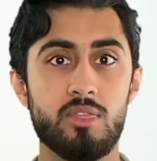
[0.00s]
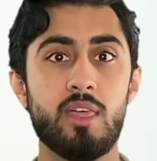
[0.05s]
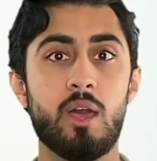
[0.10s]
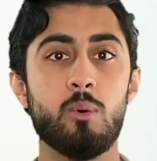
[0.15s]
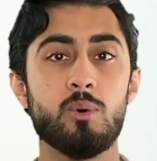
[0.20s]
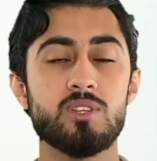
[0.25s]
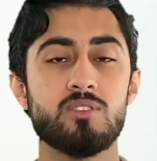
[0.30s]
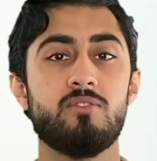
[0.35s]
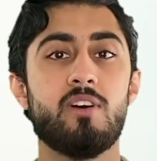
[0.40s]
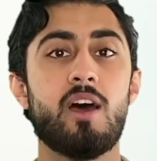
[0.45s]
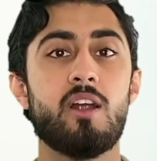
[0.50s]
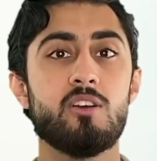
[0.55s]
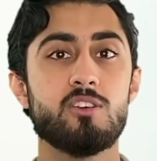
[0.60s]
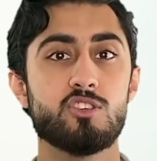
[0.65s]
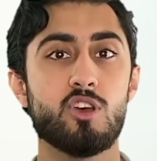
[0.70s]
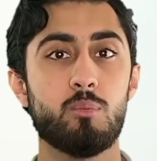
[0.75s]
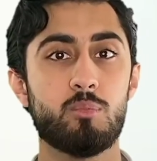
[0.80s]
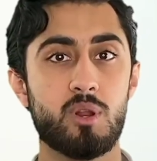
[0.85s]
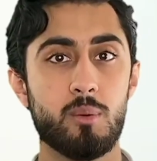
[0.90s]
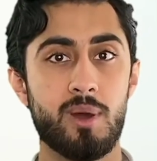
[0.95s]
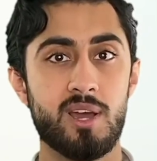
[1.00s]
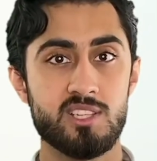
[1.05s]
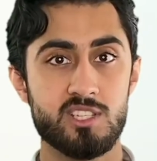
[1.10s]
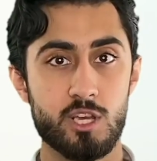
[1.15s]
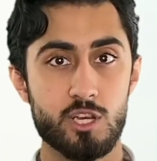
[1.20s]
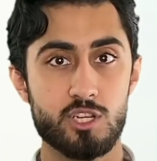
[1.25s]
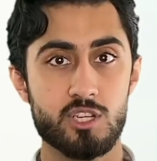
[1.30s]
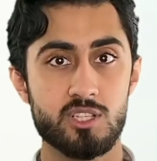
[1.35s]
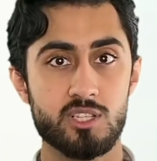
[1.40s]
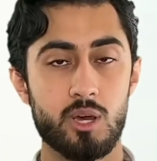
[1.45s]
There was various
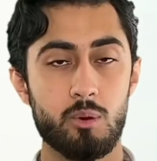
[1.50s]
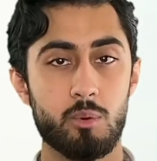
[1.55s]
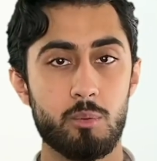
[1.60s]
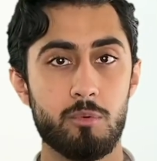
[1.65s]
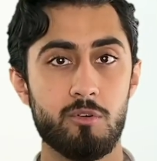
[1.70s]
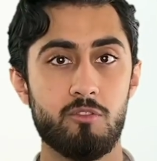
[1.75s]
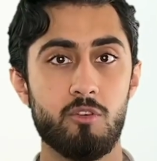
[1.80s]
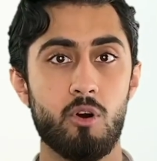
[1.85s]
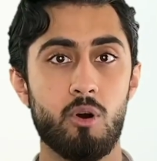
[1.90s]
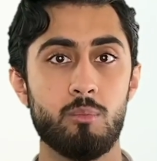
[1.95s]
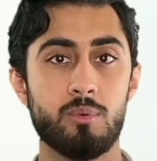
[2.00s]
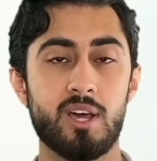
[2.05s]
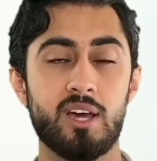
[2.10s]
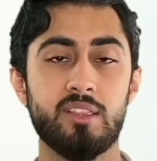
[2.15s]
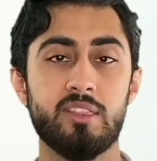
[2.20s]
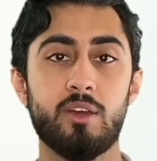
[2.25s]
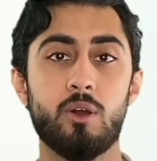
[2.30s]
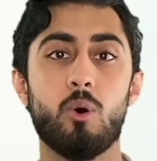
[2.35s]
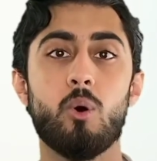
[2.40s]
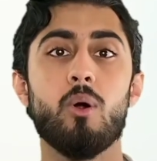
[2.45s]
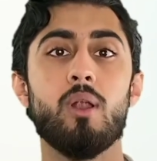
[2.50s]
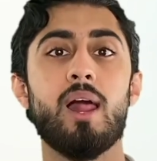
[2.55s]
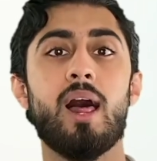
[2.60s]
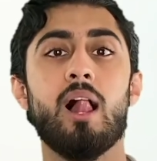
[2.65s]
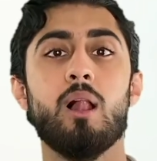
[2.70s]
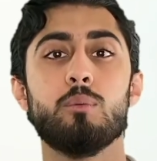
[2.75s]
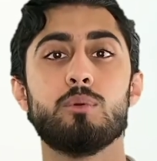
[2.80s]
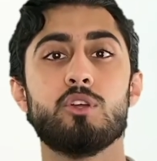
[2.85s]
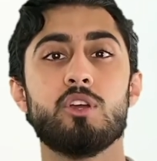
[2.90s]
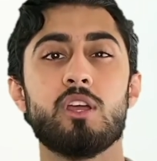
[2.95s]
optimizations that we performed and they all
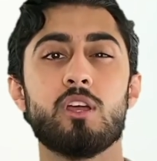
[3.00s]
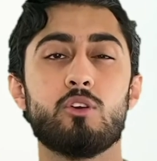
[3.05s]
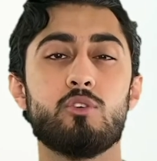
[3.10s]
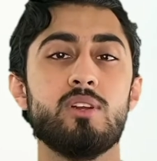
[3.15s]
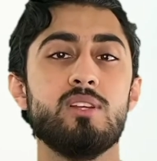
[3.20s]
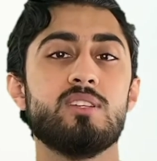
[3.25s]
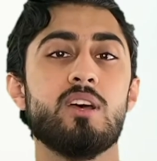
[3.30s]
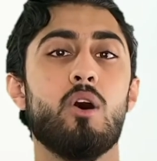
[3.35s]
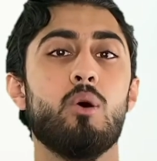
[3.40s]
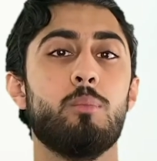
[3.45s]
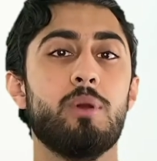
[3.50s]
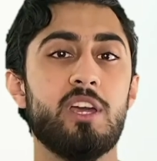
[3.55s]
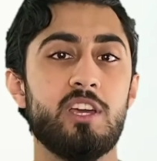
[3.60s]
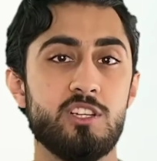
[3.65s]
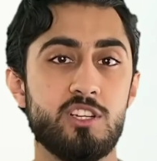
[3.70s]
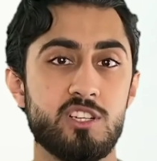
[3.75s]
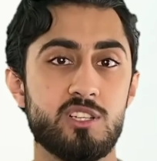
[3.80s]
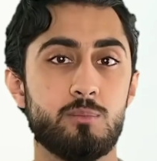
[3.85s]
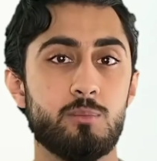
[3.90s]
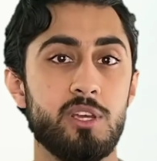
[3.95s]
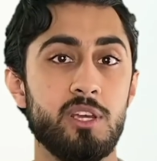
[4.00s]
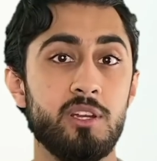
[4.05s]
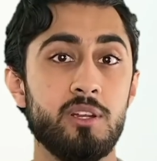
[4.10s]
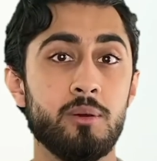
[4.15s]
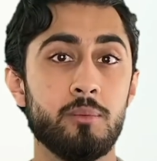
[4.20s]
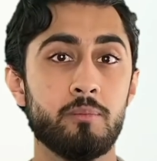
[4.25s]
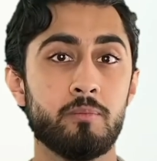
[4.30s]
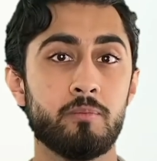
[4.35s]
helped to increase our page's speed,